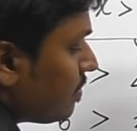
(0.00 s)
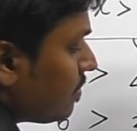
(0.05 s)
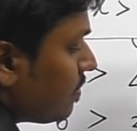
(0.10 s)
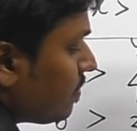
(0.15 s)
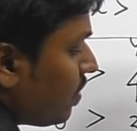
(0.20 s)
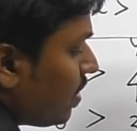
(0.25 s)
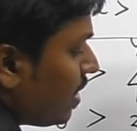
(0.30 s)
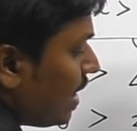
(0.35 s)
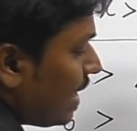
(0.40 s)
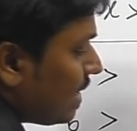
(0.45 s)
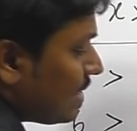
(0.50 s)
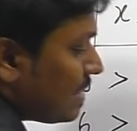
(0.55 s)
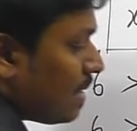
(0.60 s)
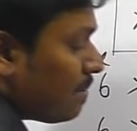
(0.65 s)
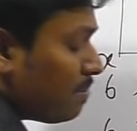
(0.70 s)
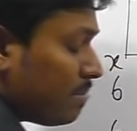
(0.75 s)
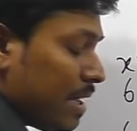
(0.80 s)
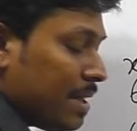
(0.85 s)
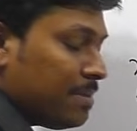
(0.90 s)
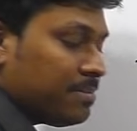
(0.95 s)
for an
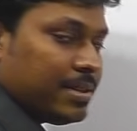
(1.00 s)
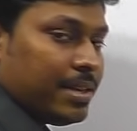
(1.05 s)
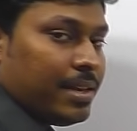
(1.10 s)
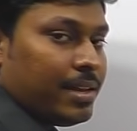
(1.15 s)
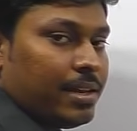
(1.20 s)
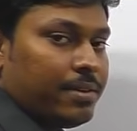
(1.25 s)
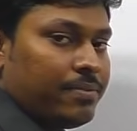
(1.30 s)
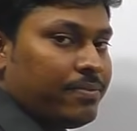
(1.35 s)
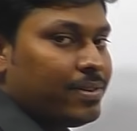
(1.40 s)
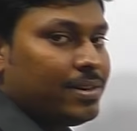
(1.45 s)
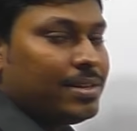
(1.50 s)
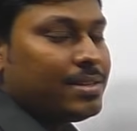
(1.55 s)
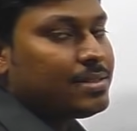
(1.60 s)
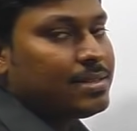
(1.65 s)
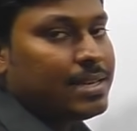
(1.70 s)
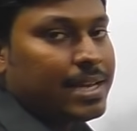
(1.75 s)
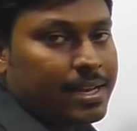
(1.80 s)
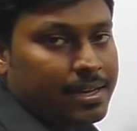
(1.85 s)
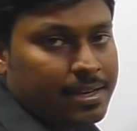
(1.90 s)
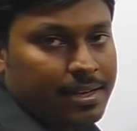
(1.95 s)
example I am saying, if it is
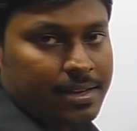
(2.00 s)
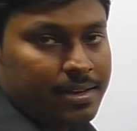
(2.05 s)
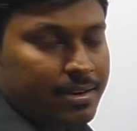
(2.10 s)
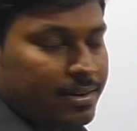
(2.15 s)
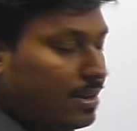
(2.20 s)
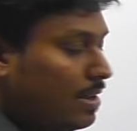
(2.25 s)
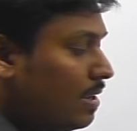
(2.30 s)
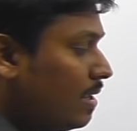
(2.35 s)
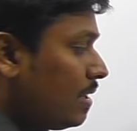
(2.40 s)
9 here,